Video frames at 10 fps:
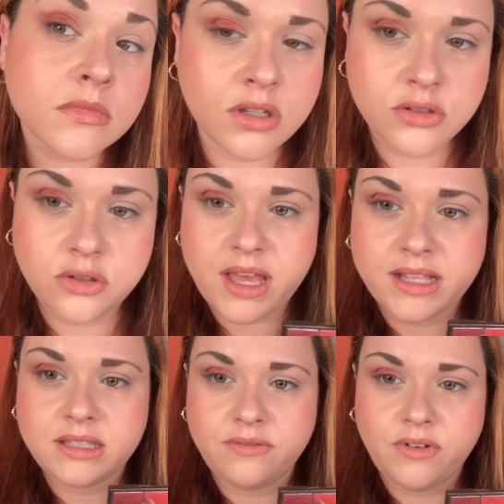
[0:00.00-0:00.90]
So that's
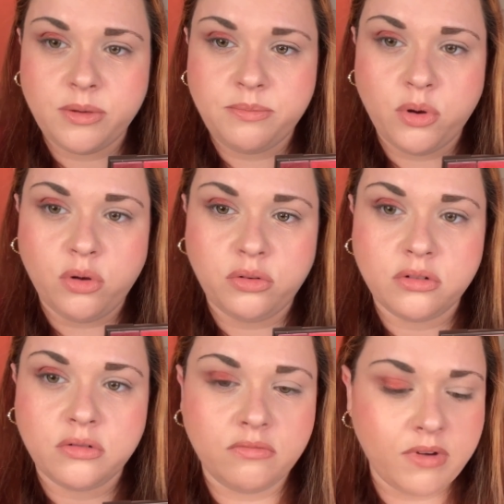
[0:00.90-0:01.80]
the very bold
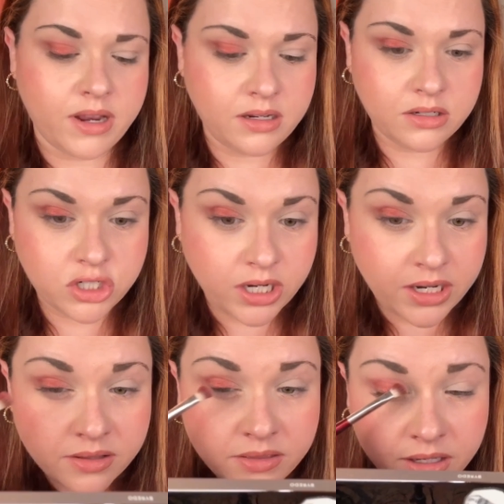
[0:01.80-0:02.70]
red
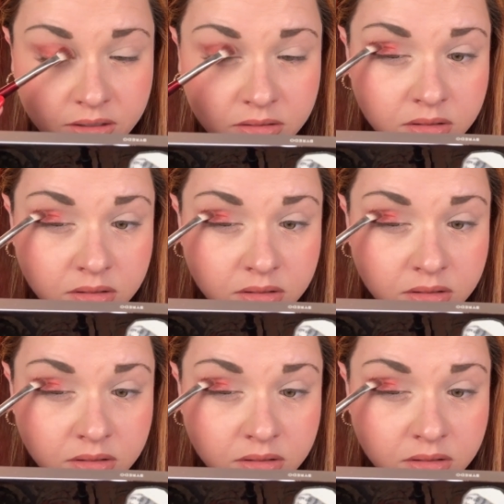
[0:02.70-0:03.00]
shade there.